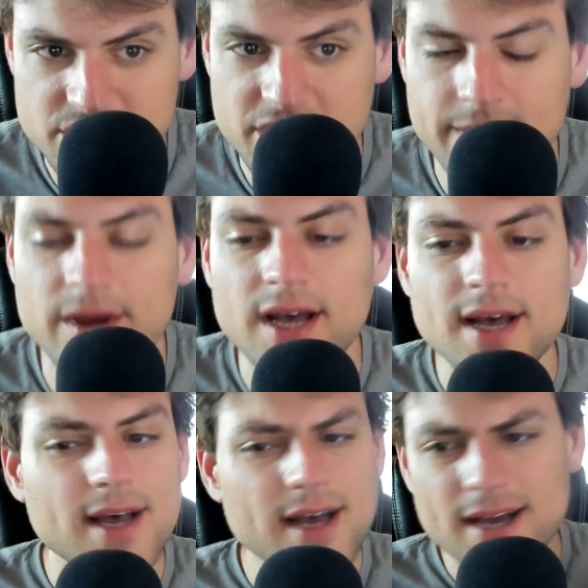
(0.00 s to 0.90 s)
chip,
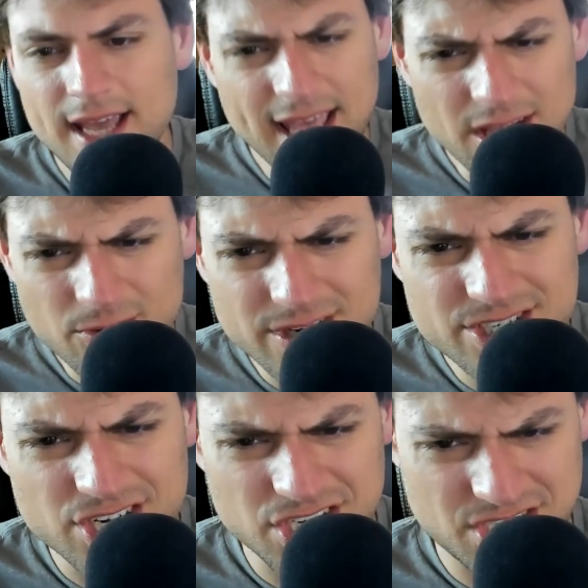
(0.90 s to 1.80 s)
it would
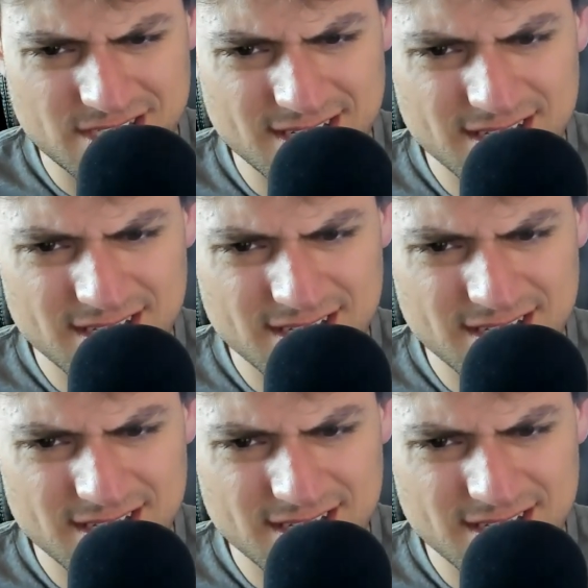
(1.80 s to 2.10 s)
just